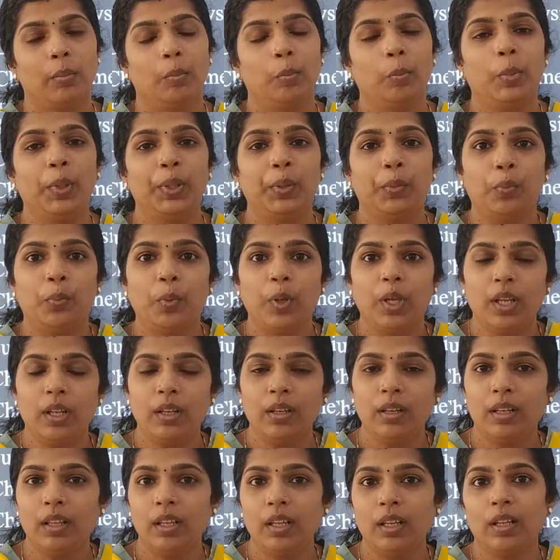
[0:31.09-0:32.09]

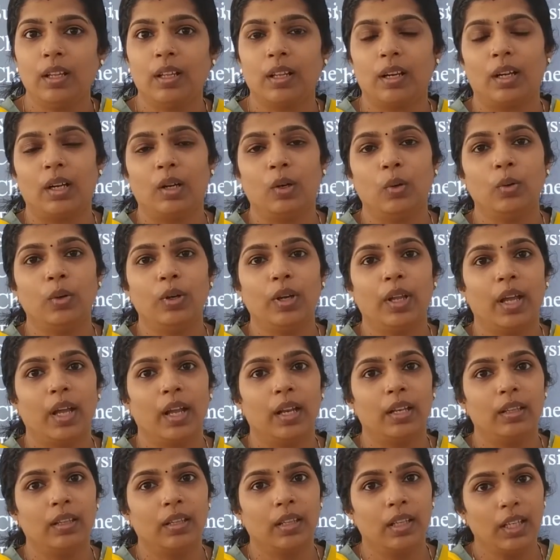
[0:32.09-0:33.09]
between the ground
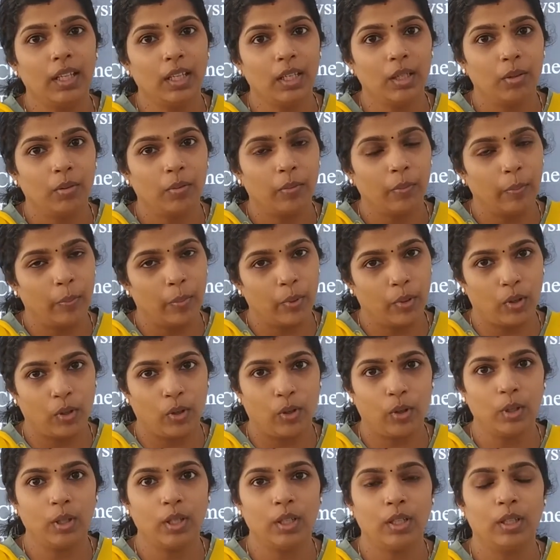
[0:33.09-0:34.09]
and the
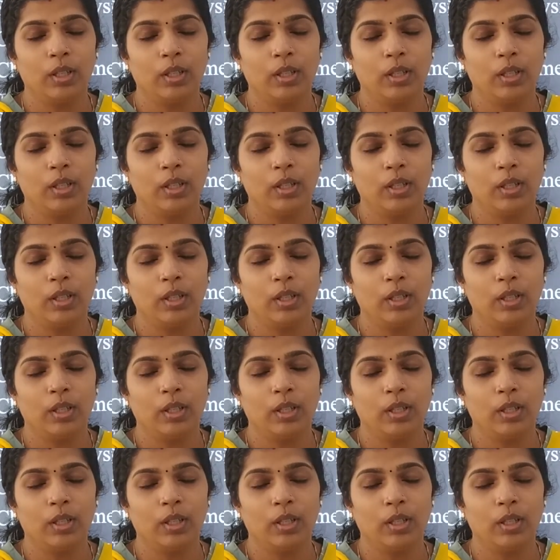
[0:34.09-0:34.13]
ball,